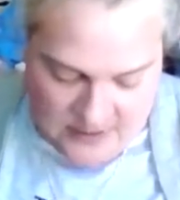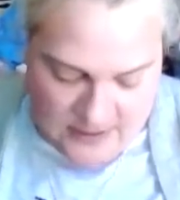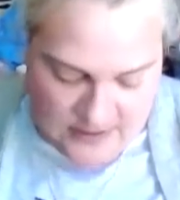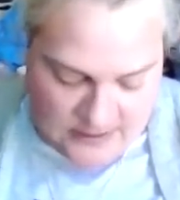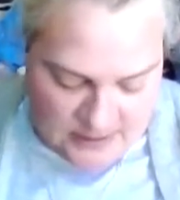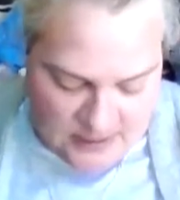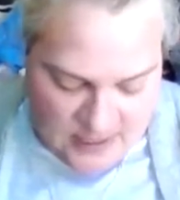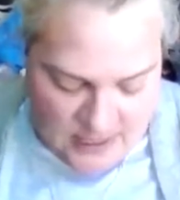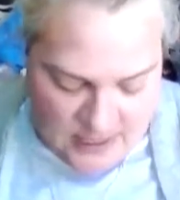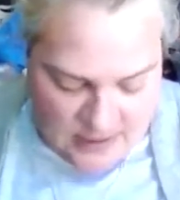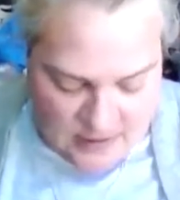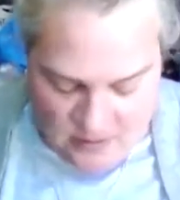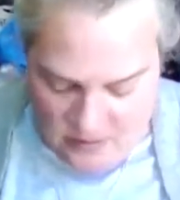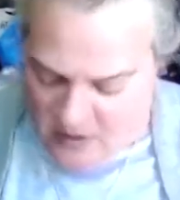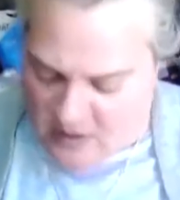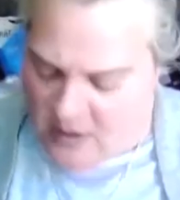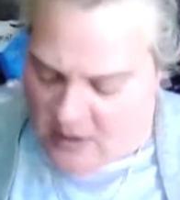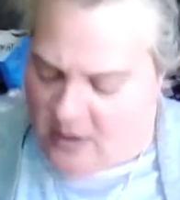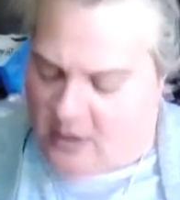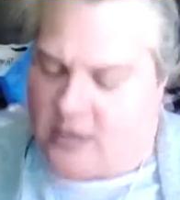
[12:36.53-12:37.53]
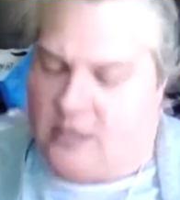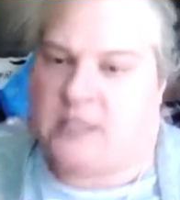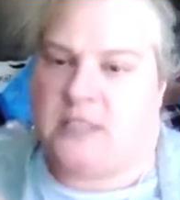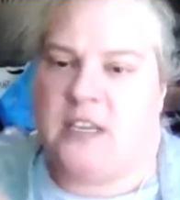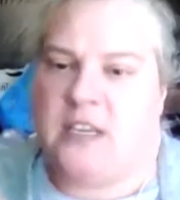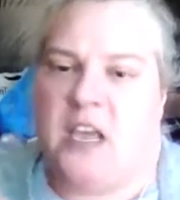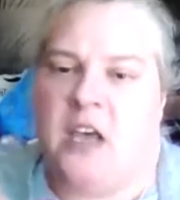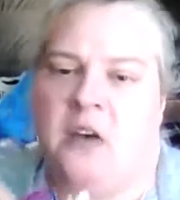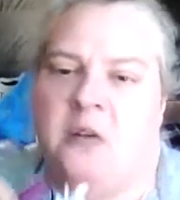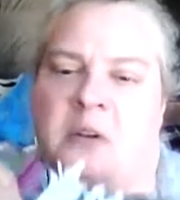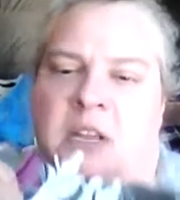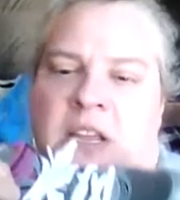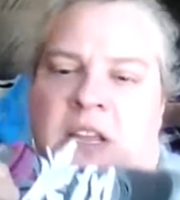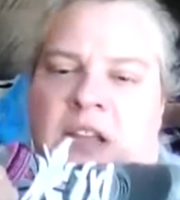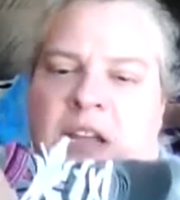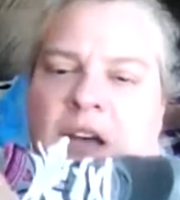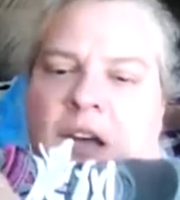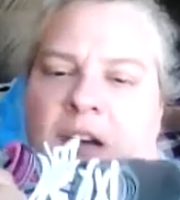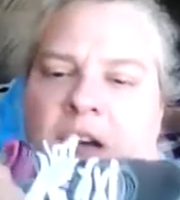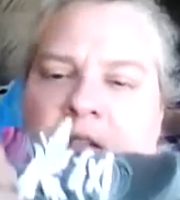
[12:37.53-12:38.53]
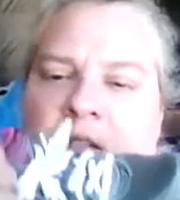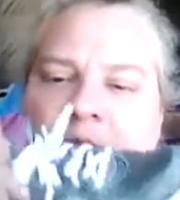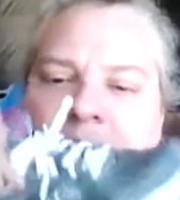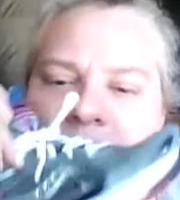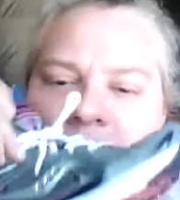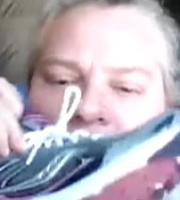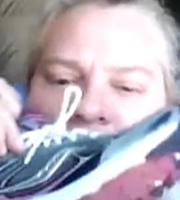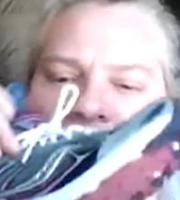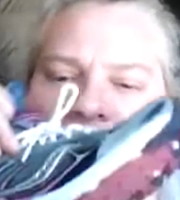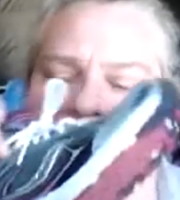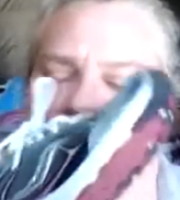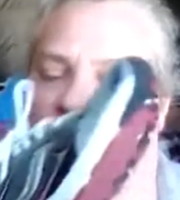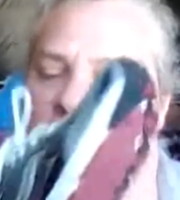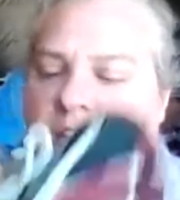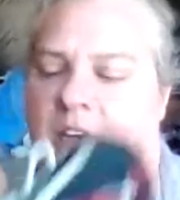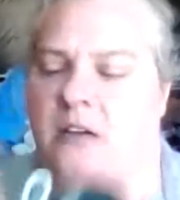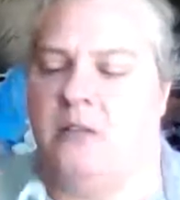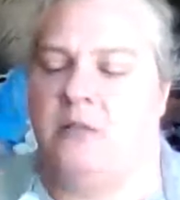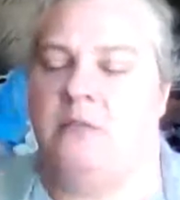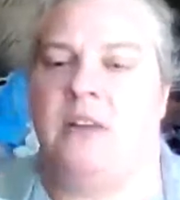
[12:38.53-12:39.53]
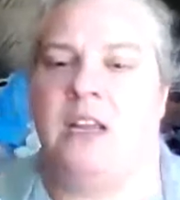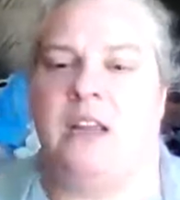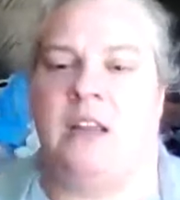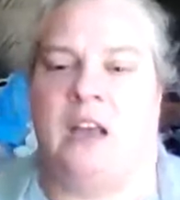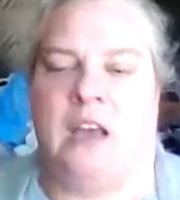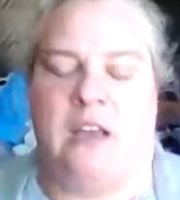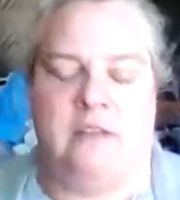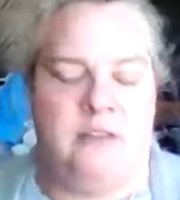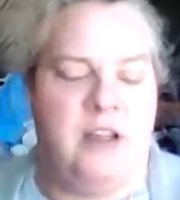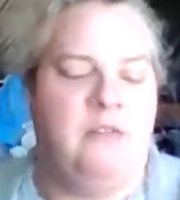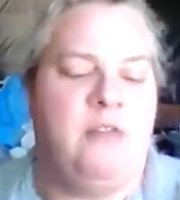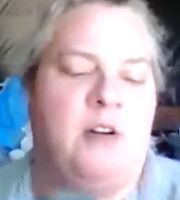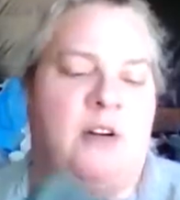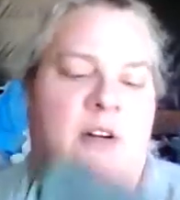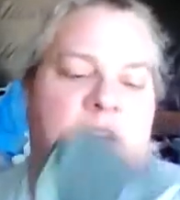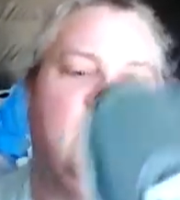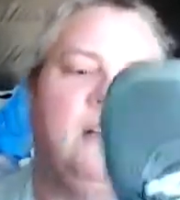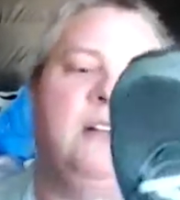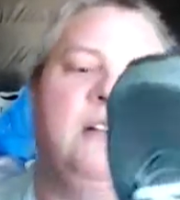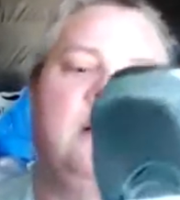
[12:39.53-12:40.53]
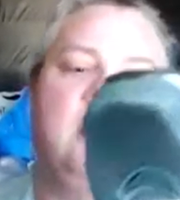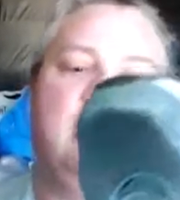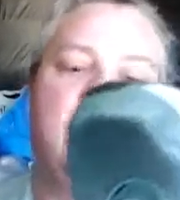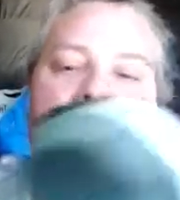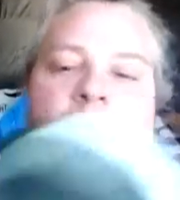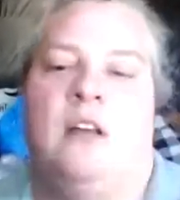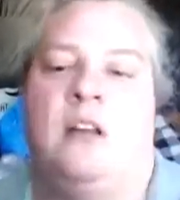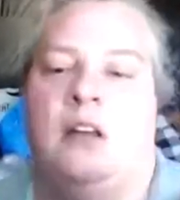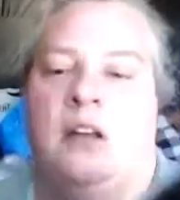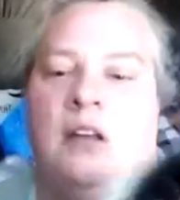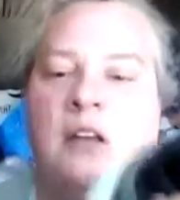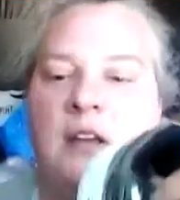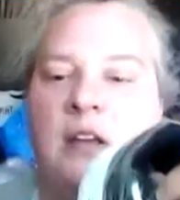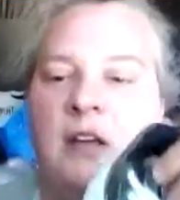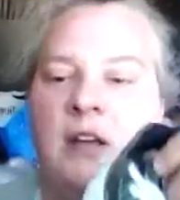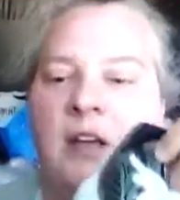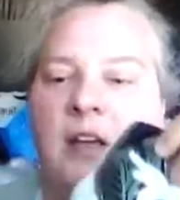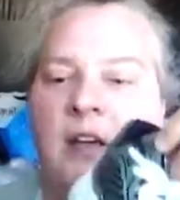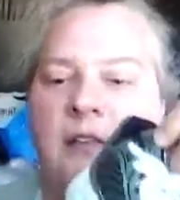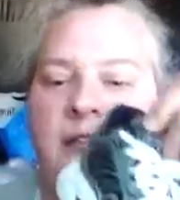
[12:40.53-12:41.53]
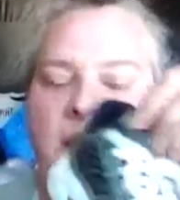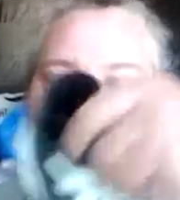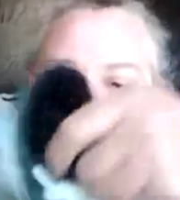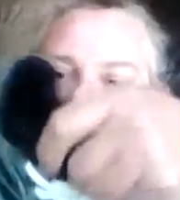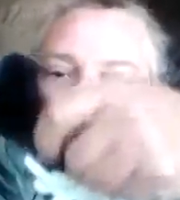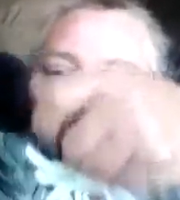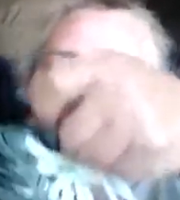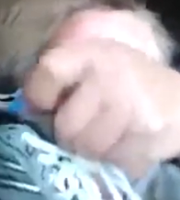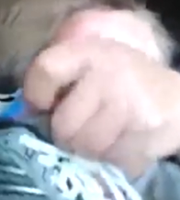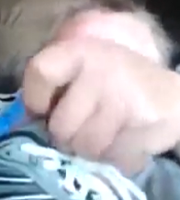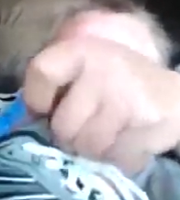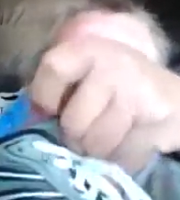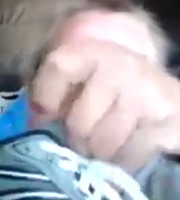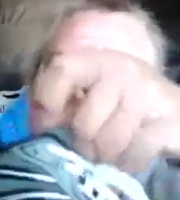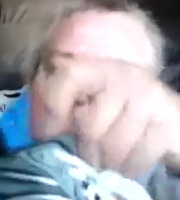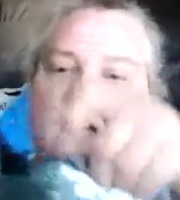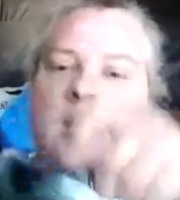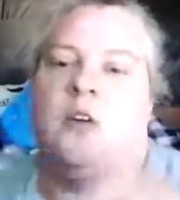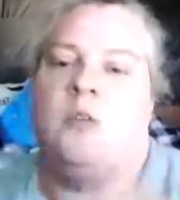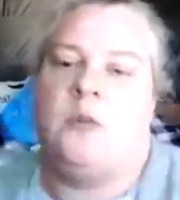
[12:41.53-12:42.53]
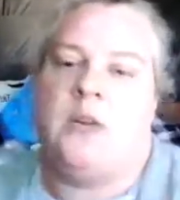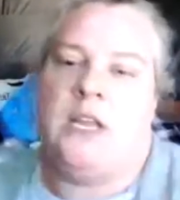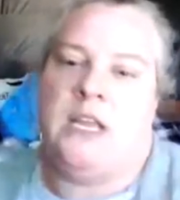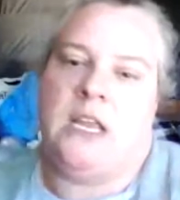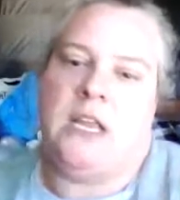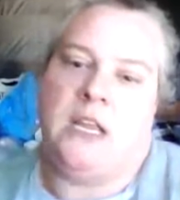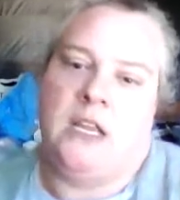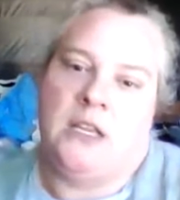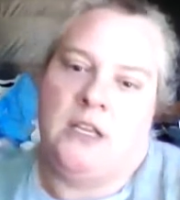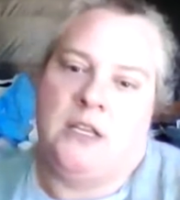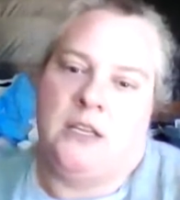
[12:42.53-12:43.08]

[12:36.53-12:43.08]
I said, Saucony? What are Saucony? I've never heard of Saucony.